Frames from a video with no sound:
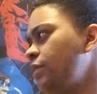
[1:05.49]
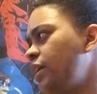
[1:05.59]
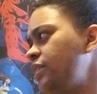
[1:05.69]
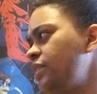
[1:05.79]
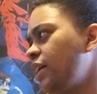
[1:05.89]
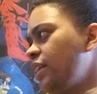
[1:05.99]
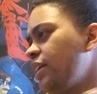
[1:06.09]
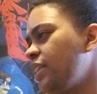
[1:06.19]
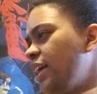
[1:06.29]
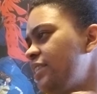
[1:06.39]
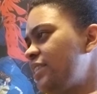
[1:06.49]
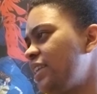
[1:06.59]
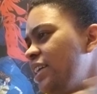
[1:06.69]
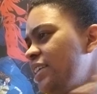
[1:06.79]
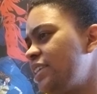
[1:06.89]
I did that, like, last
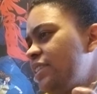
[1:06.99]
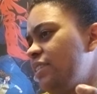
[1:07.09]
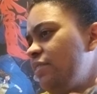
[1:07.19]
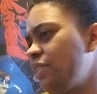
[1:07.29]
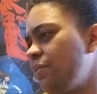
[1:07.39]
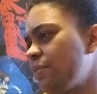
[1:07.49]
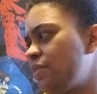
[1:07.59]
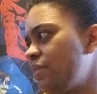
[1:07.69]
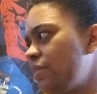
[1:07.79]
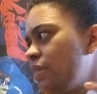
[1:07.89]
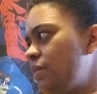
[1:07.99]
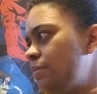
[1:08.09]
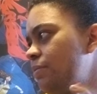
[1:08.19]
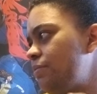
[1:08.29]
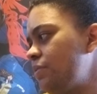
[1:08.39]
night while you were still in.
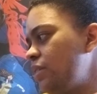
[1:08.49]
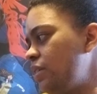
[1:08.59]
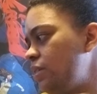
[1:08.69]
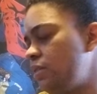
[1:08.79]
Huh?